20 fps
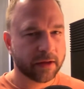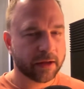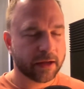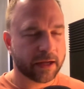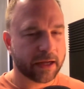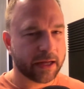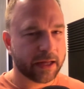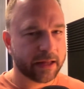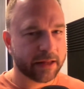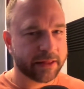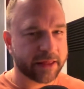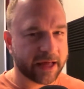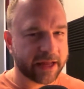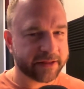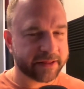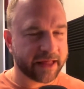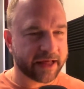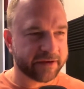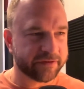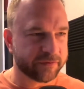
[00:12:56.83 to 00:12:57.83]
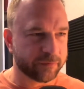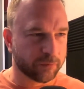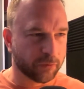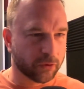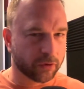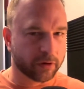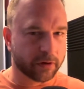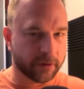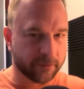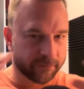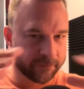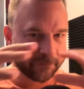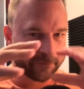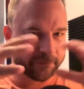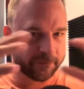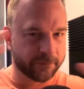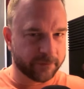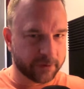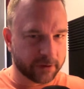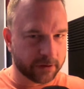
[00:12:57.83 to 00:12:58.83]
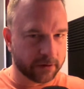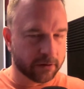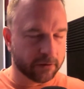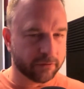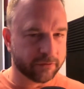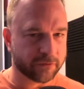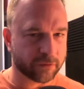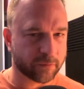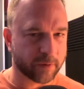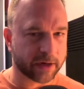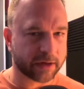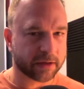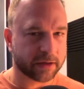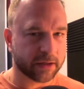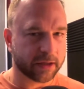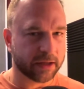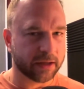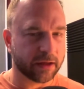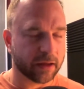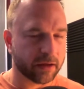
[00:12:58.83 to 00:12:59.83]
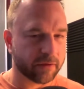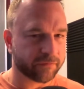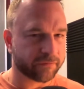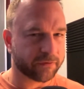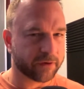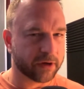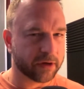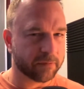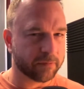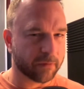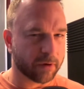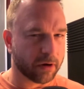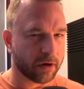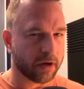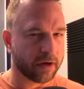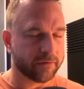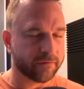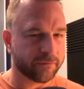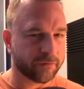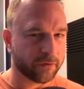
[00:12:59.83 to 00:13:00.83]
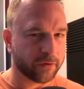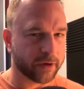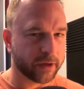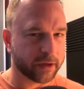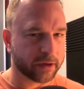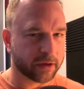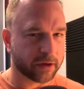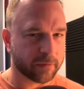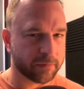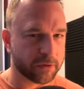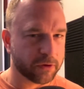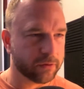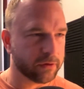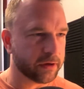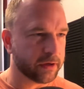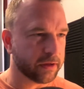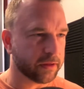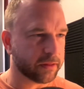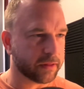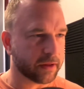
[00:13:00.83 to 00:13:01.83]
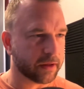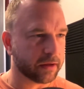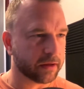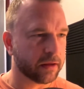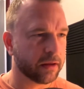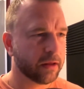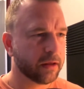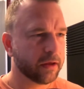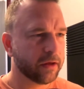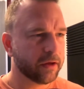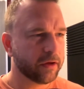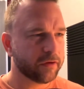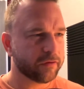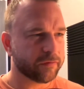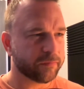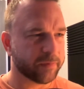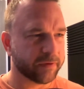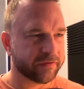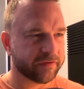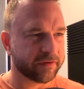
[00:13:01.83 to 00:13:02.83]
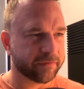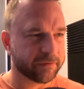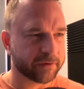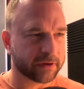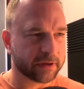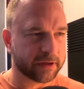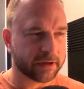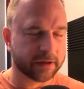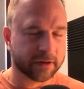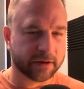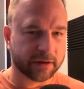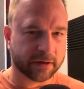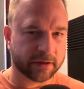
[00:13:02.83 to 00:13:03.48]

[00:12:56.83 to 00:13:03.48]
That's more of directly a Freedom Convoy community thing, specifically the